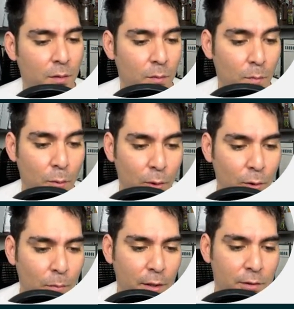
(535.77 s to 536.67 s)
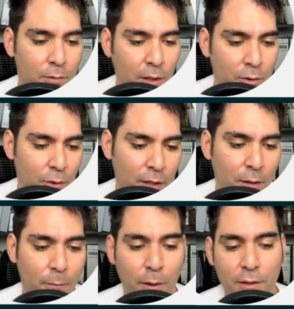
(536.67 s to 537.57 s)
more complex structure here.
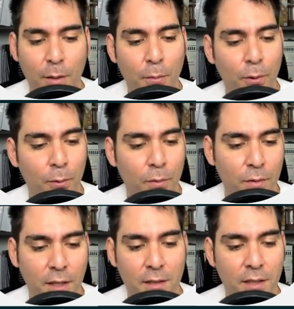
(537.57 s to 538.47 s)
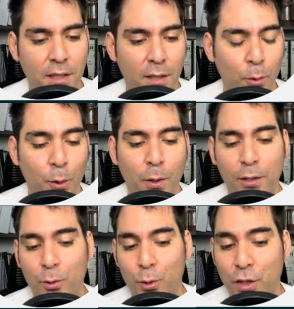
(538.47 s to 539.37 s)
For example, let's say that we want
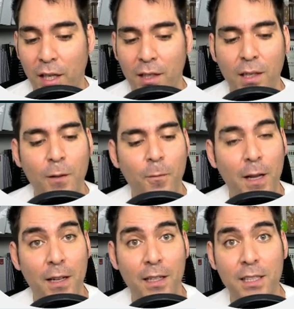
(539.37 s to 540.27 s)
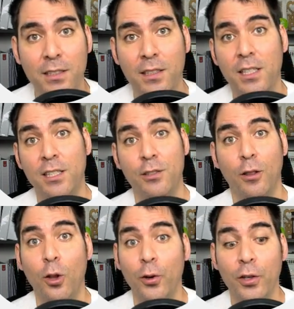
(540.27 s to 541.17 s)
to check if a list is
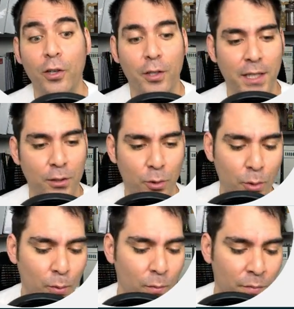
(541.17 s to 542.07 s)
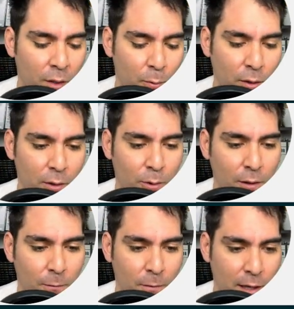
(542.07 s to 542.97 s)
longer than 2. We could
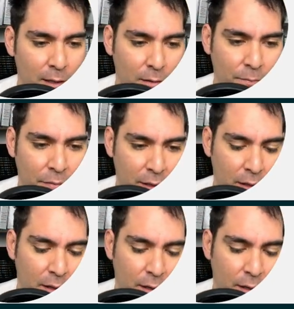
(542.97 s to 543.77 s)
define a